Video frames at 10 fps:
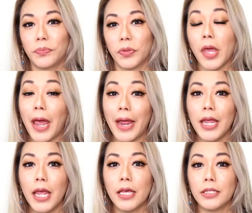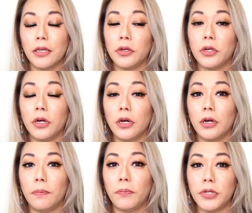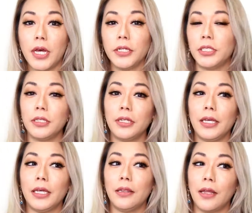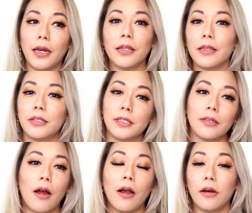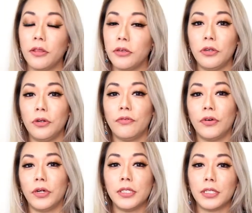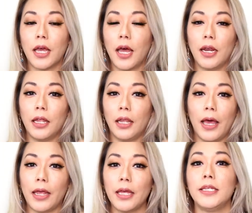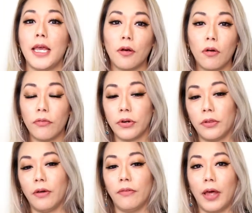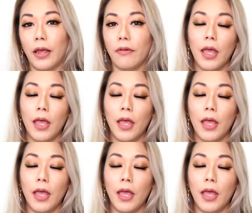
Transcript: Okay, so you're potentially letting the star or the universe kind of like take over your love life.